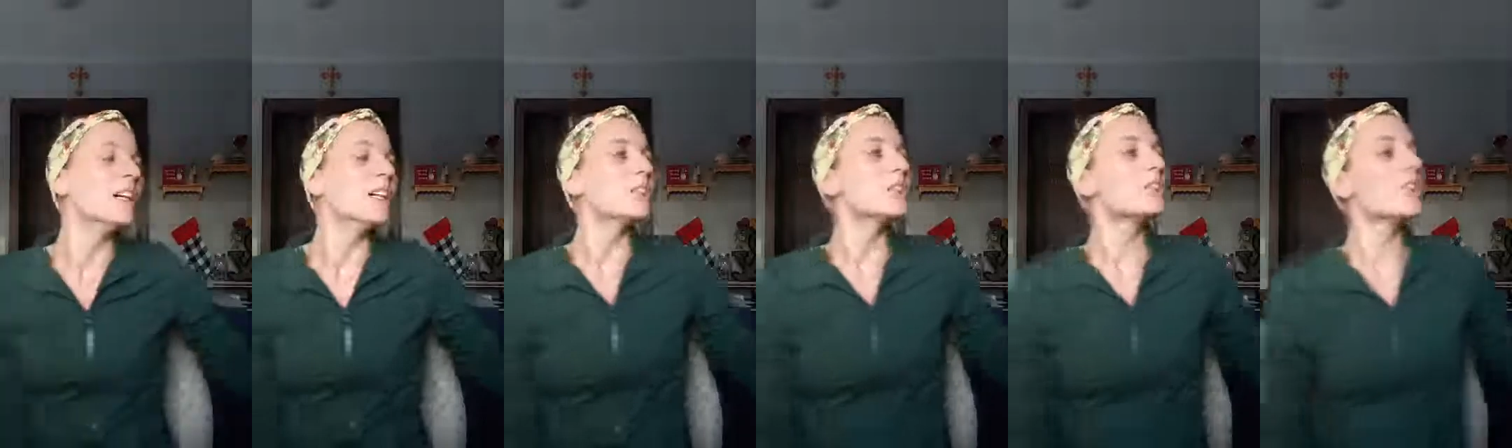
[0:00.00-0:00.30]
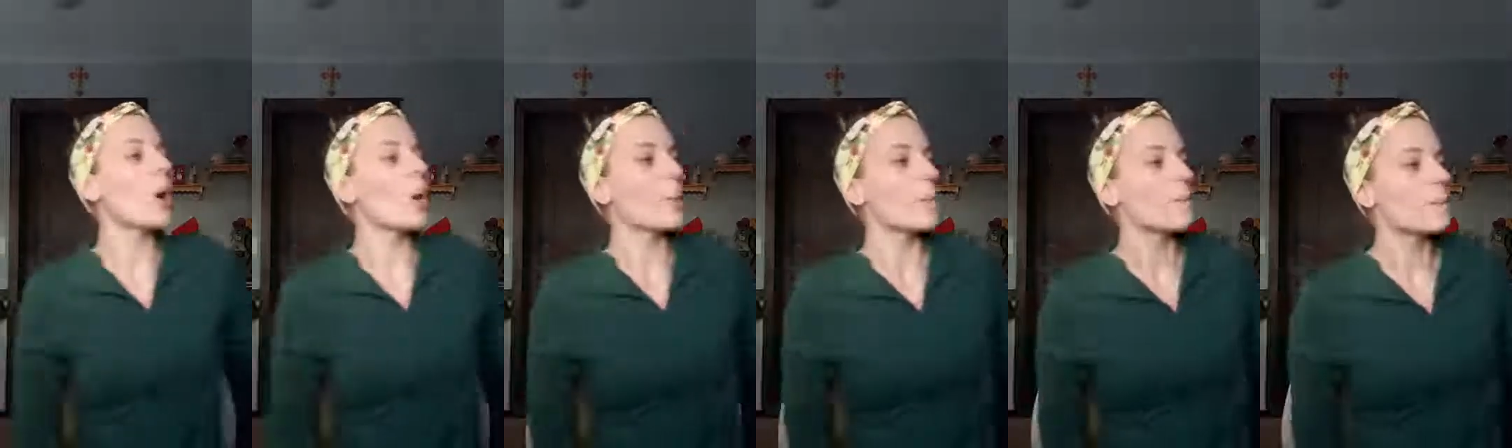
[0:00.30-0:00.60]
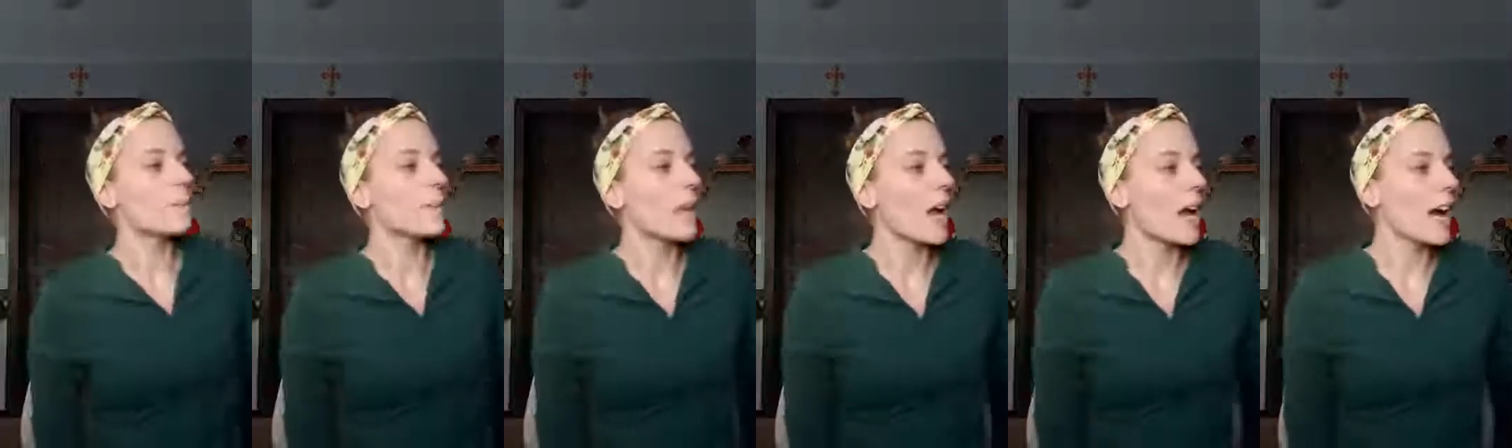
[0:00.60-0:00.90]

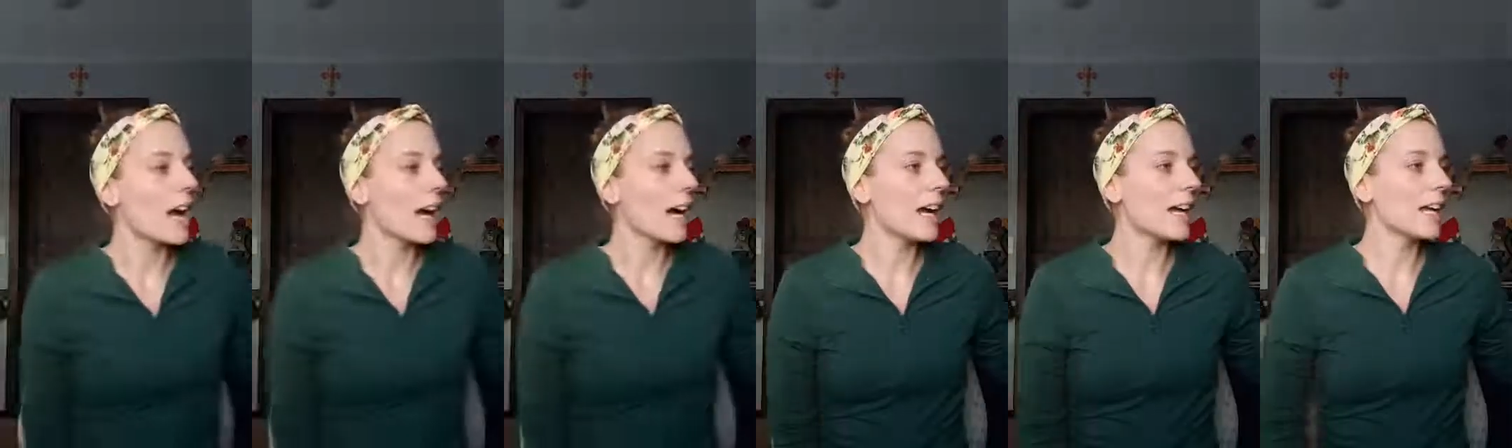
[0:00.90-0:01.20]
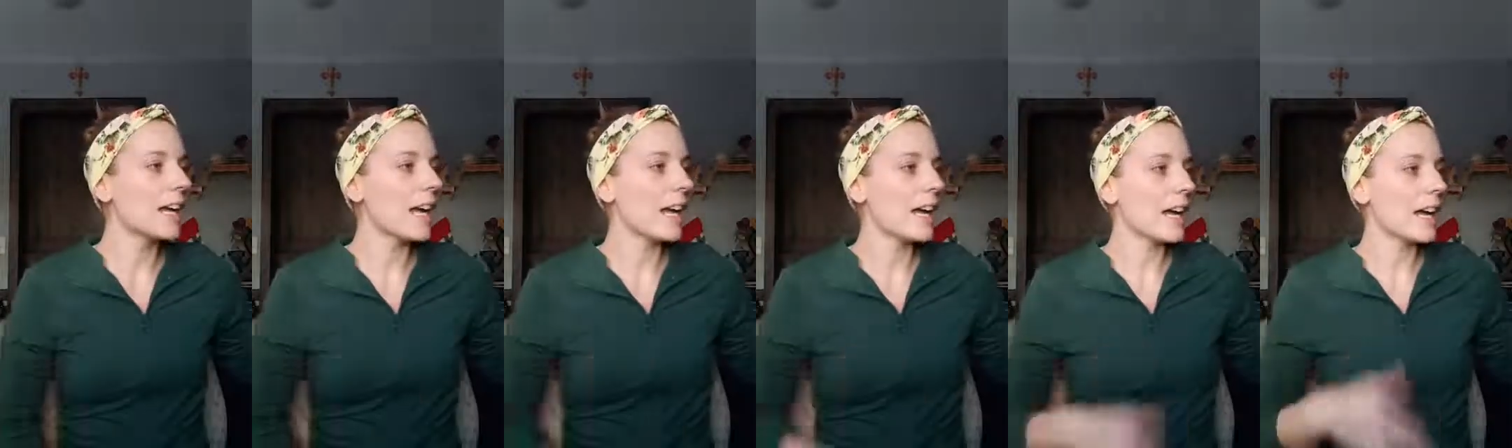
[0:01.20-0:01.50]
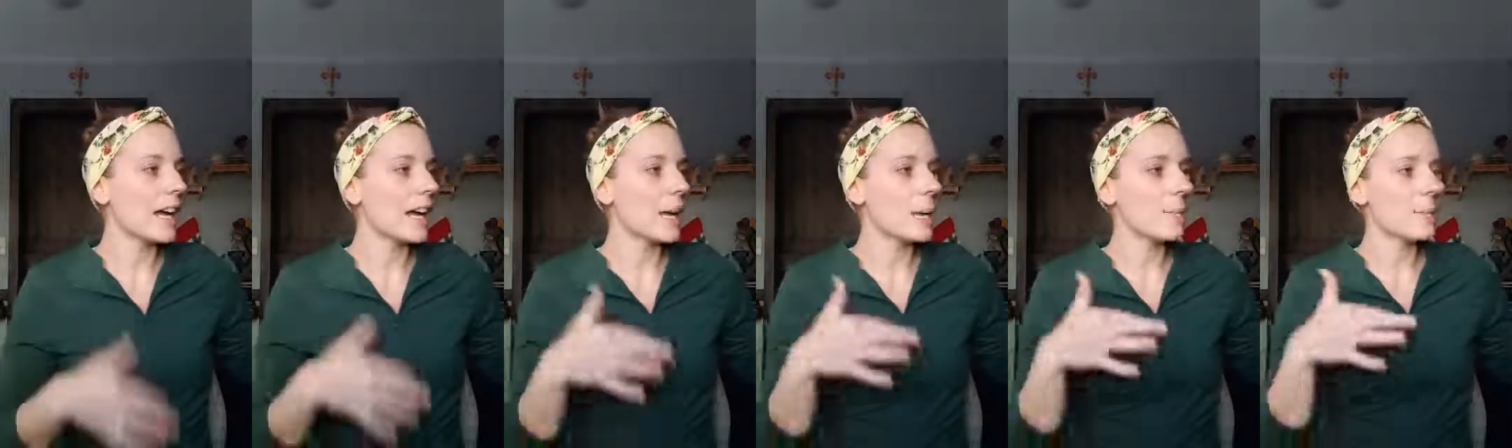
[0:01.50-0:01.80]
So I
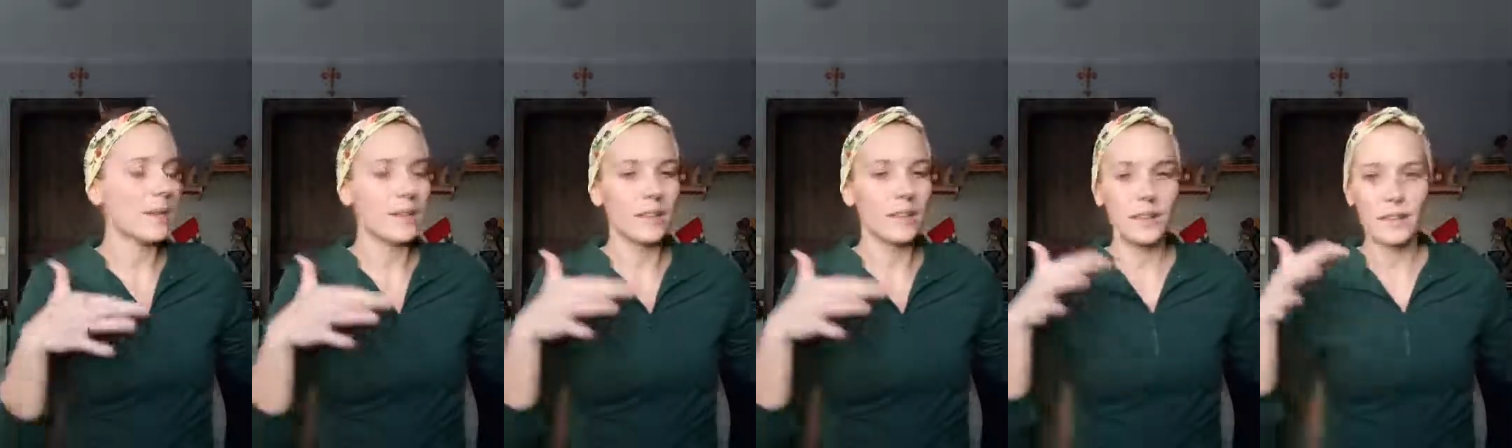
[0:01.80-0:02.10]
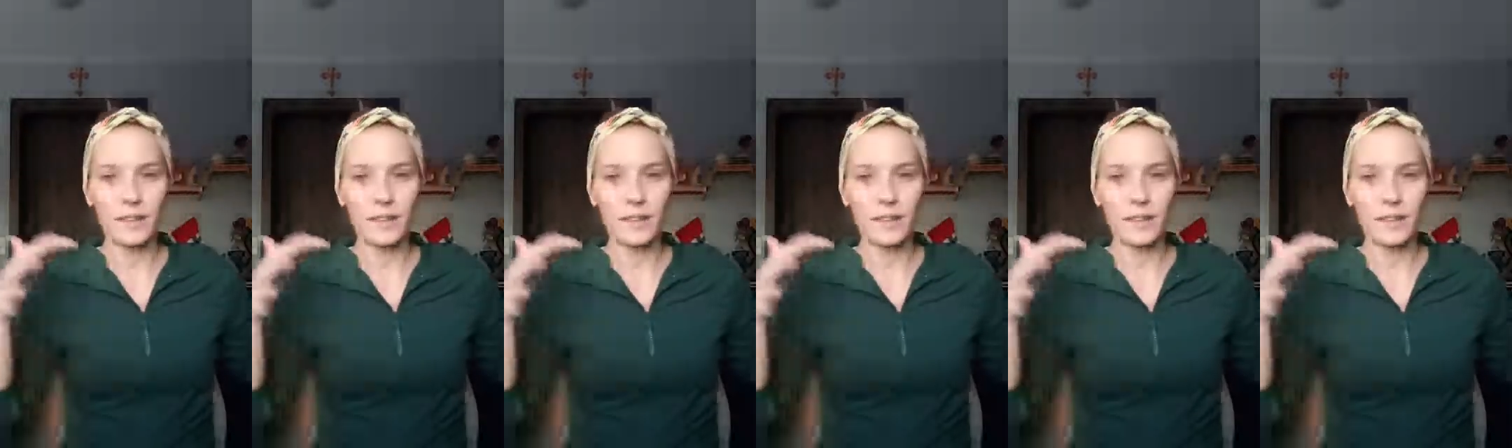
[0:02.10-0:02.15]
am